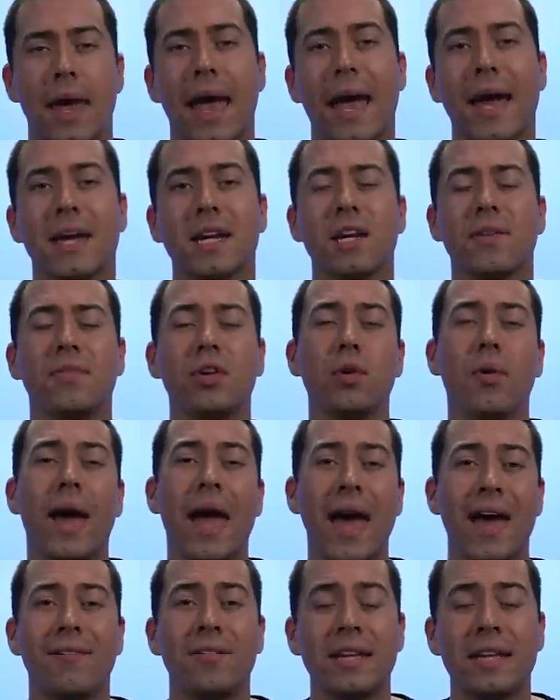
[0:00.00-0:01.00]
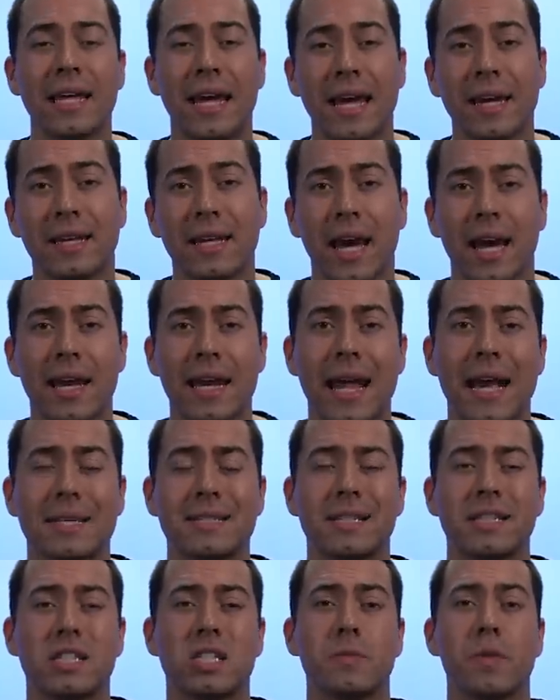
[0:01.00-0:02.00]
And if you haven't yet gotten
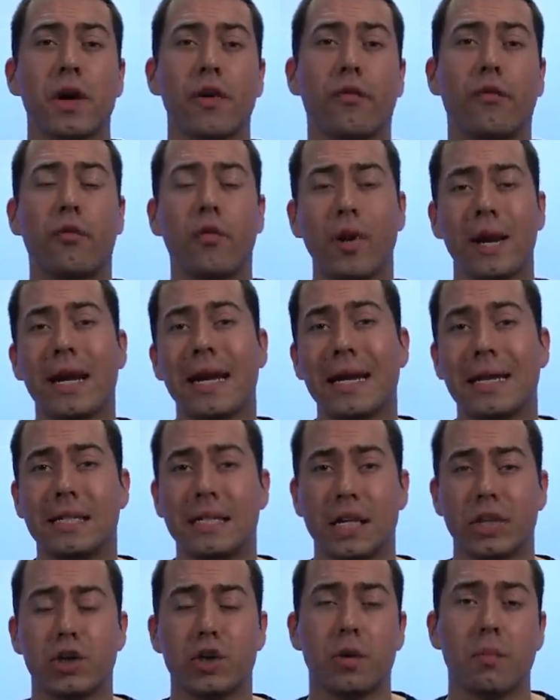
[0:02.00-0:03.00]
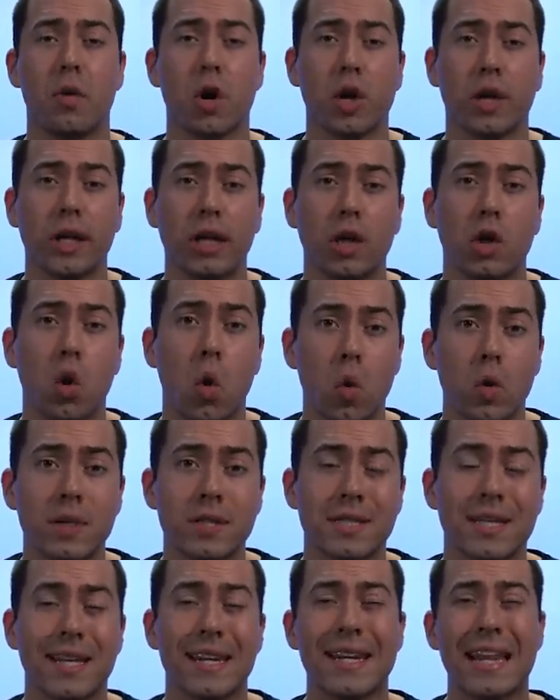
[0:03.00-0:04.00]
access to my free digital marketing
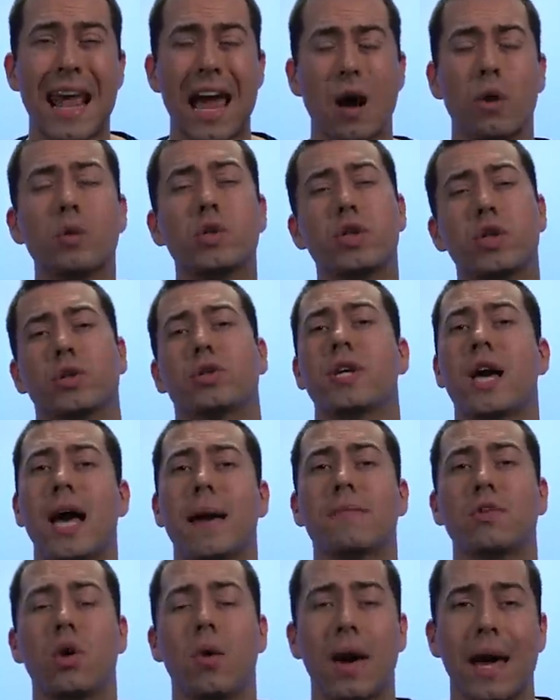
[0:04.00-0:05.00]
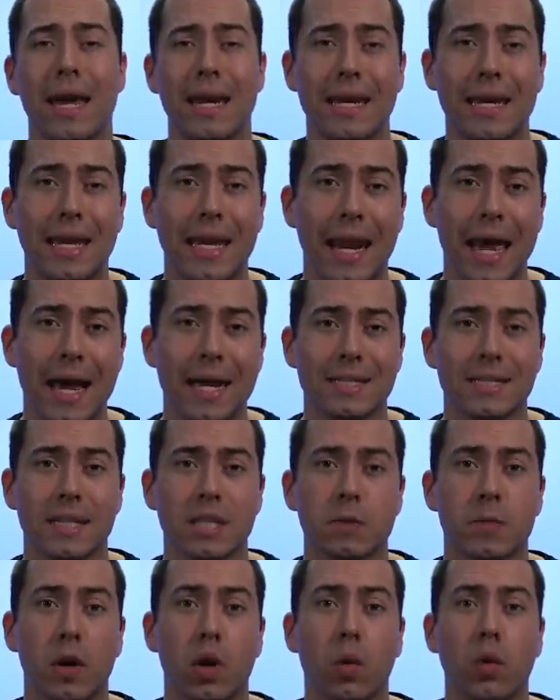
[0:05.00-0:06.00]
course, then now is your time. Go ahead and get
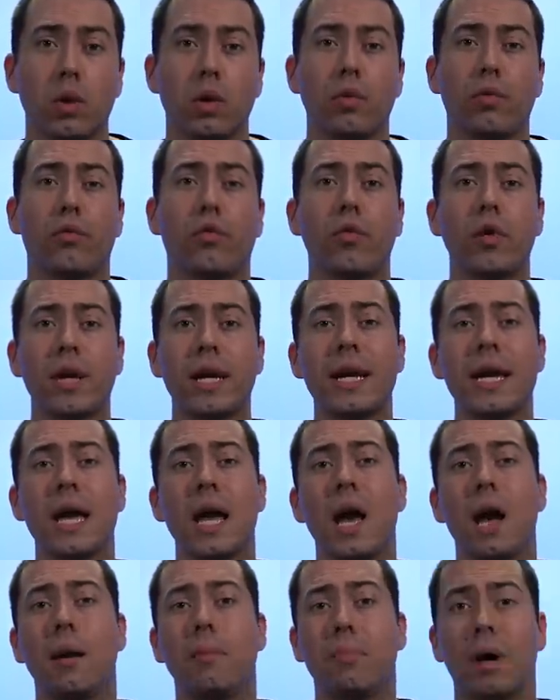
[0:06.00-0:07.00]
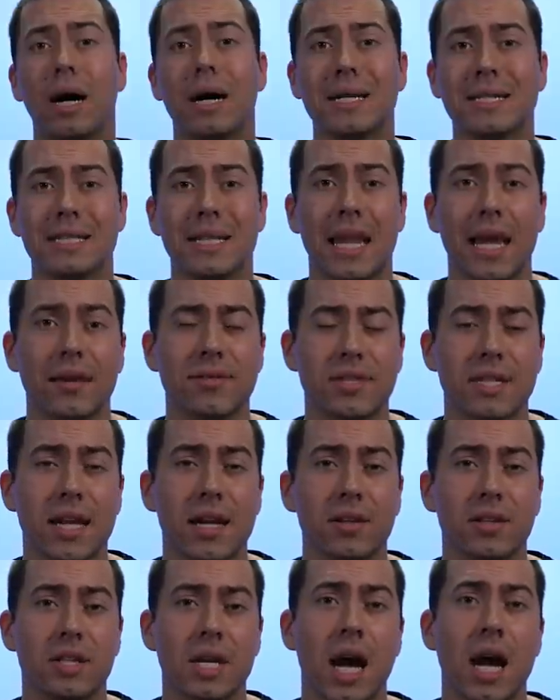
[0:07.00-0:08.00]
access by going to
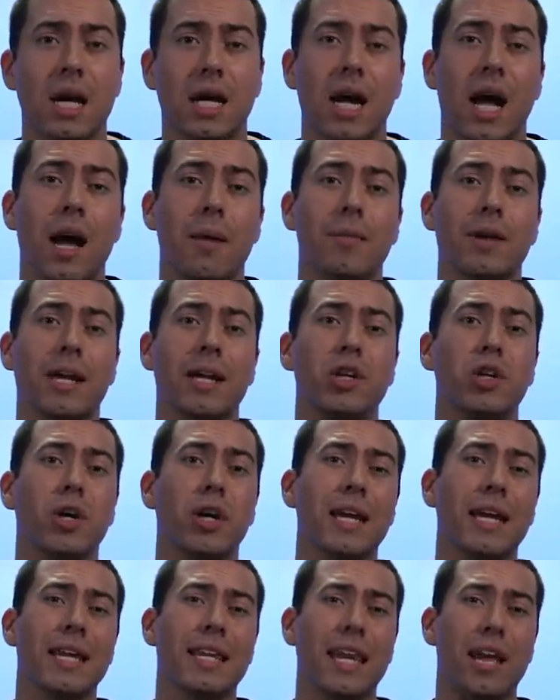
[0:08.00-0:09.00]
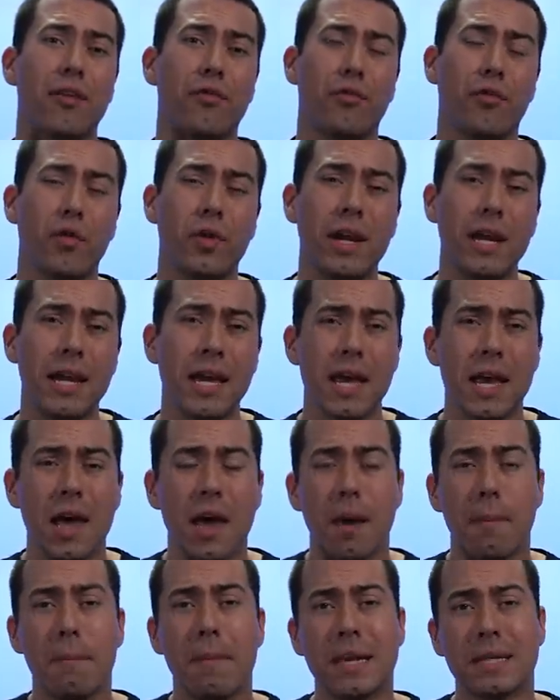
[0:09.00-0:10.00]
FreeBossLifestyle.com. Again, you're gonna get that free
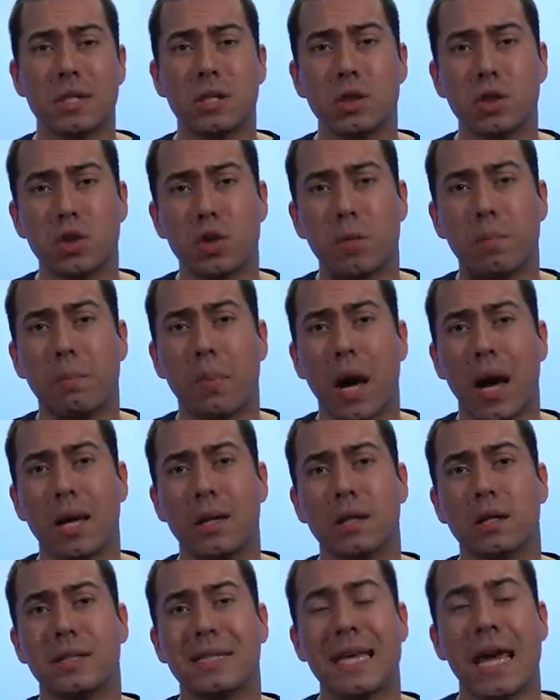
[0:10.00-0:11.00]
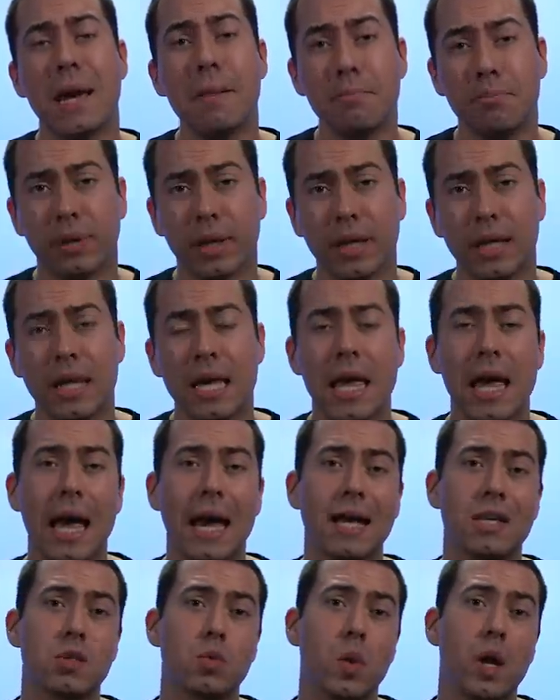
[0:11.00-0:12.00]
messenger bot template
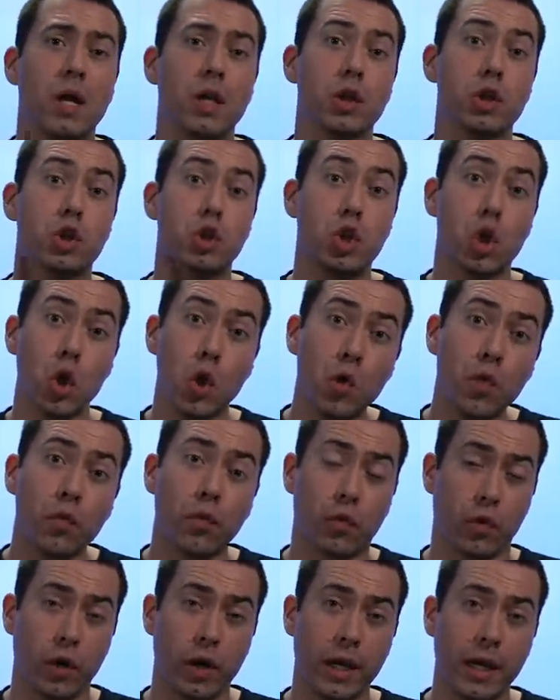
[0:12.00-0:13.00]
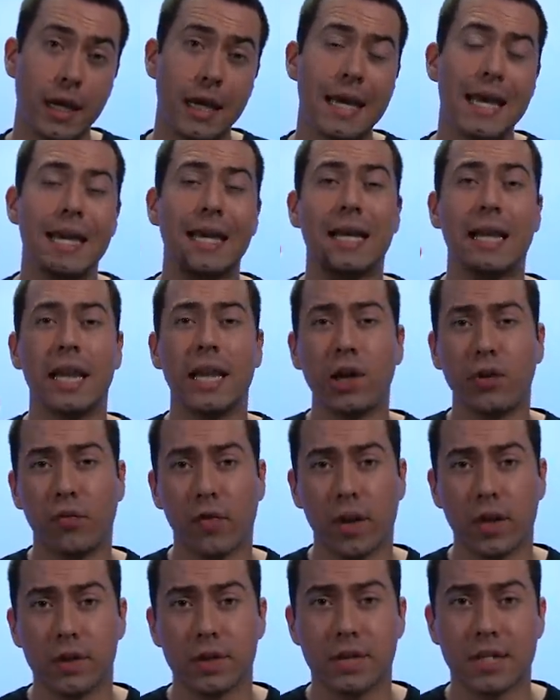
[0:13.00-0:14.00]
as well as 2 free
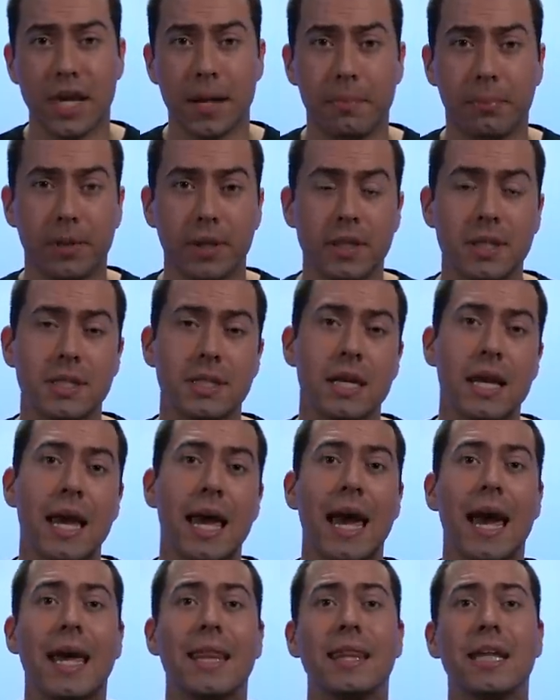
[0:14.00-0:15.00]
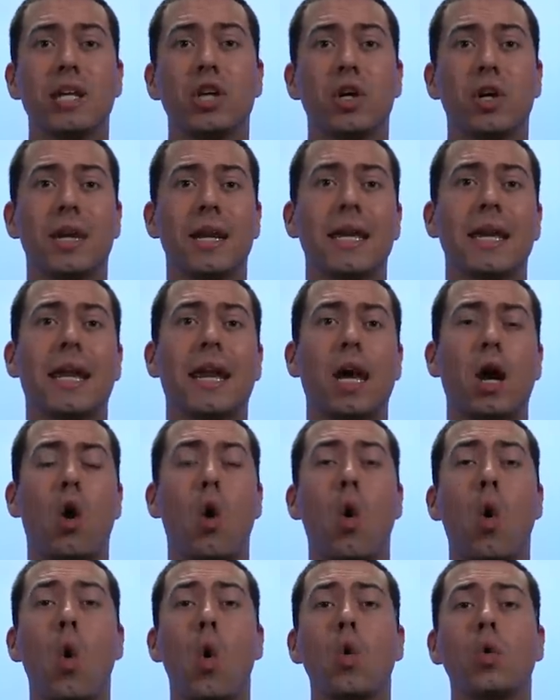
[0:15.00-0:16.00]
ClickFunnels templates, and then you're gonna get a
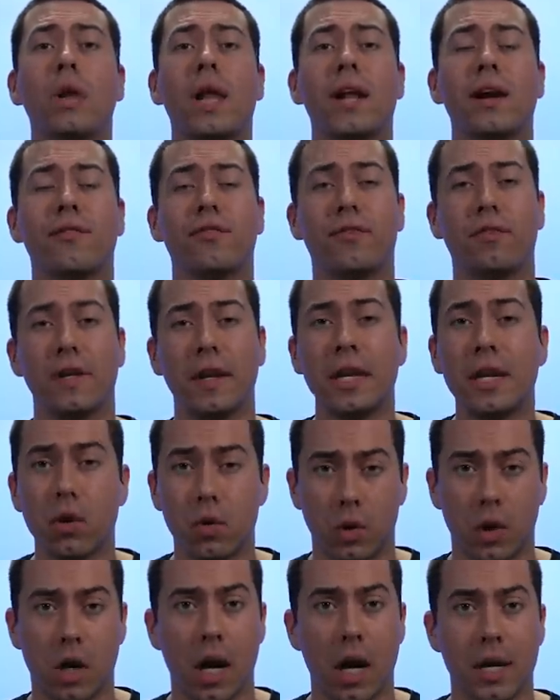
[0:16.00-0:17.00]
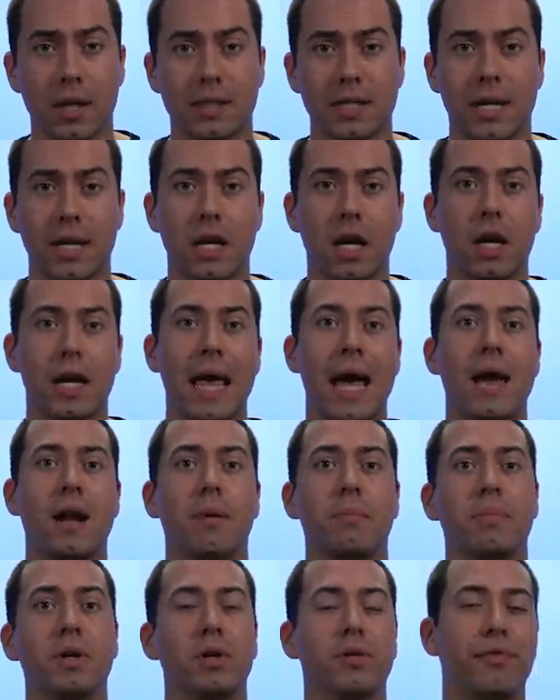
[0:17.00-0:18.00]
whole lot of video content on how
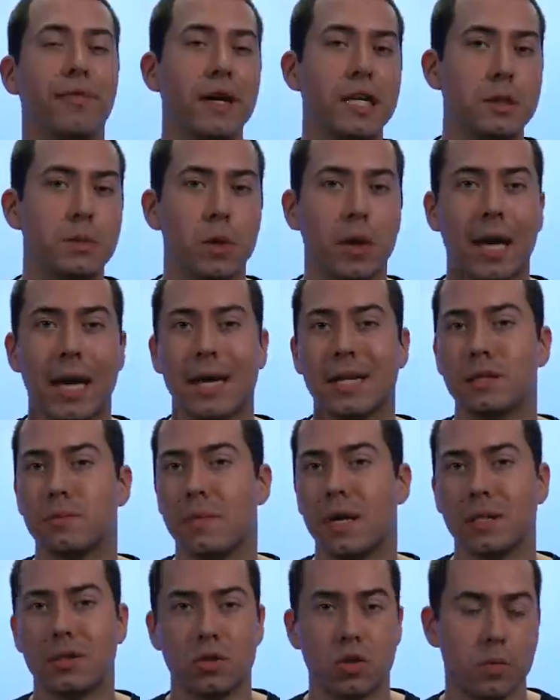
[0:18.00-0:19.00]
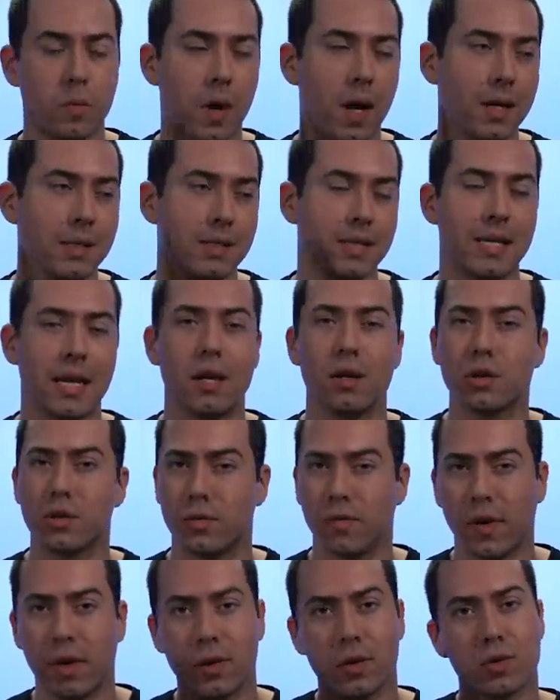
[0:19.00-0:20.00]
to build Facebook ads, messenger bots, sales
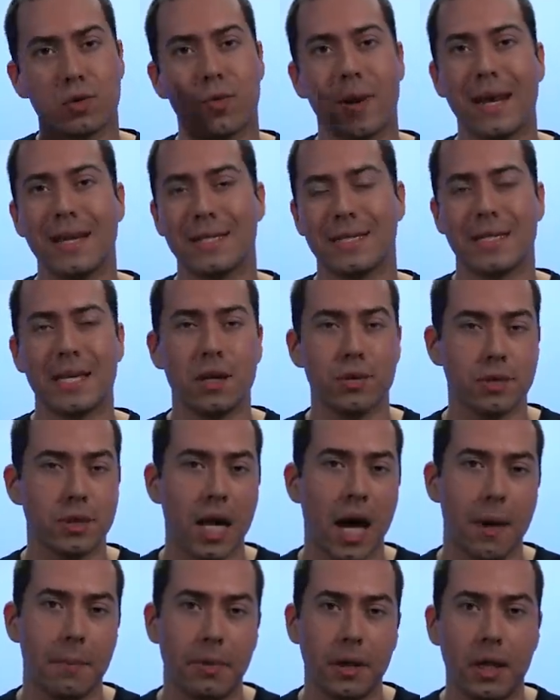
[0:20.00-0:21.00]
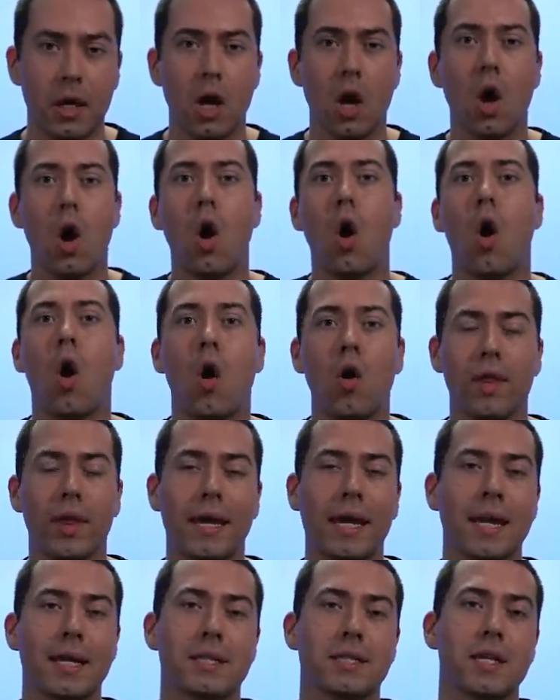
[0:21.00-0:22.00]
funnels, write sales copy, all that
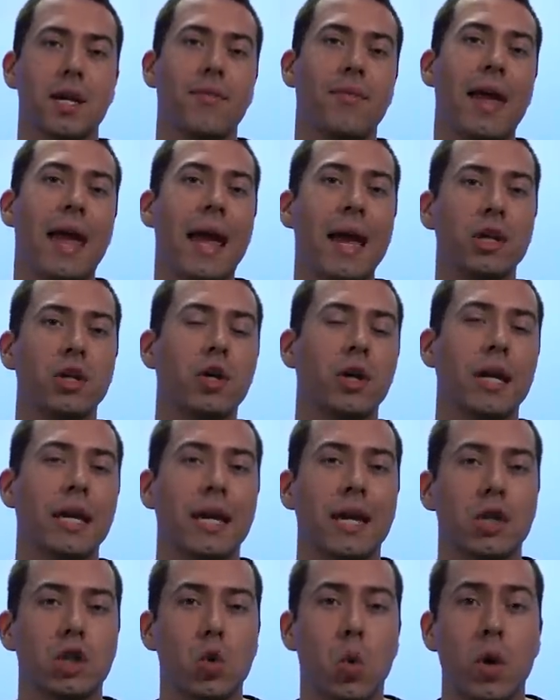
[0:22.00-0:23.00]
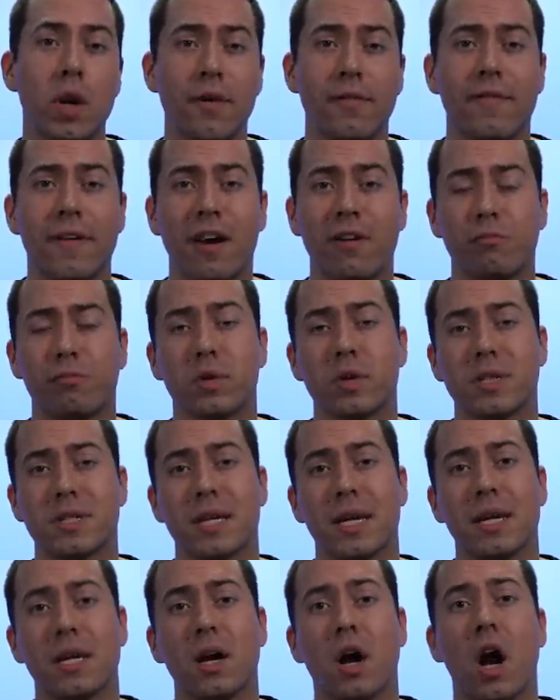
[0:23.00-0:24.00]
kind of stuff. And you're gonna get a
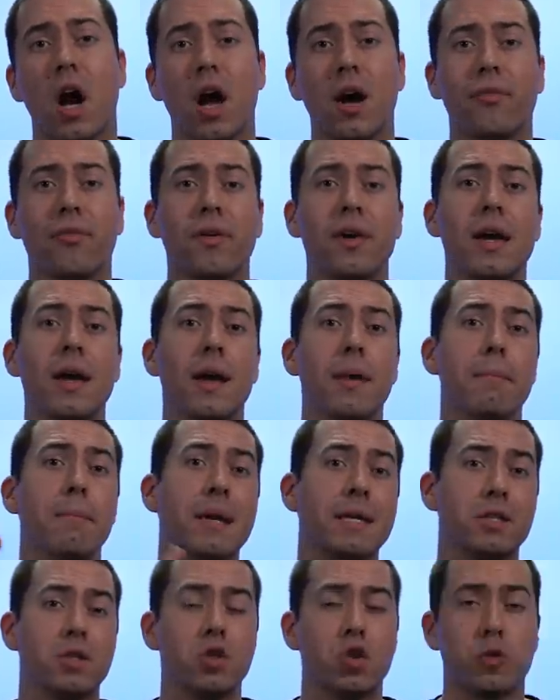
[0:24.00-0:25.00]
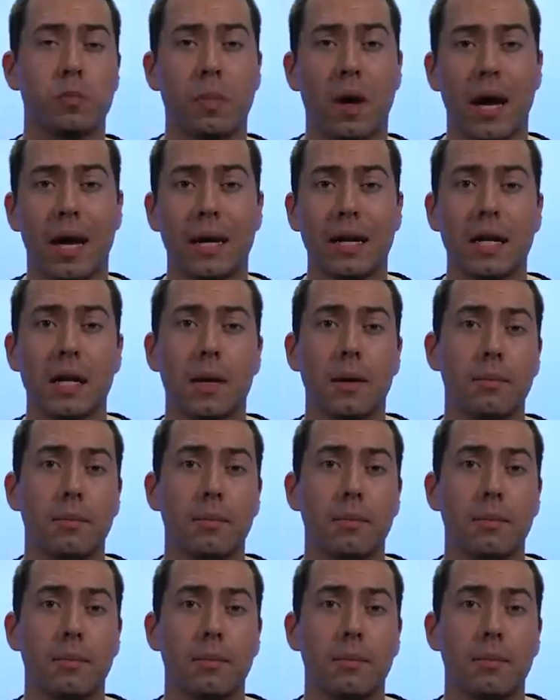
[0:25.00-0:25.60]
25% off messenger bot